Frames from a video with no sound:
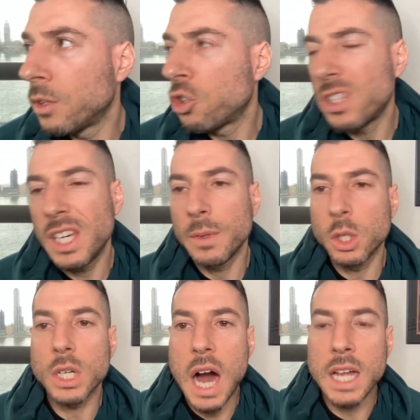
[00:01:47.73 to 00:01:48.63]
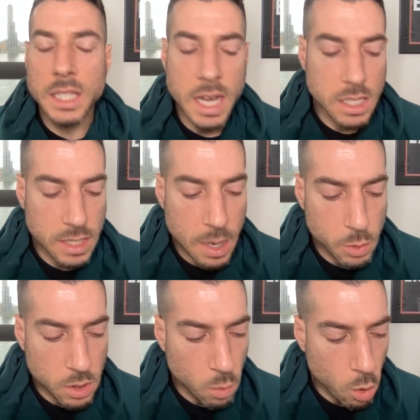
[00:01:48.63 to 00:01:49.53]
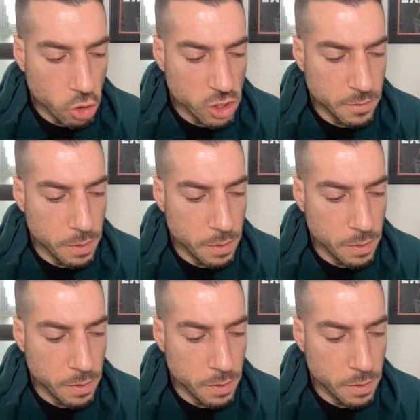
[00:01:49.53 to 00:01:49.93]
Just to give a little context, I was on Wall Street for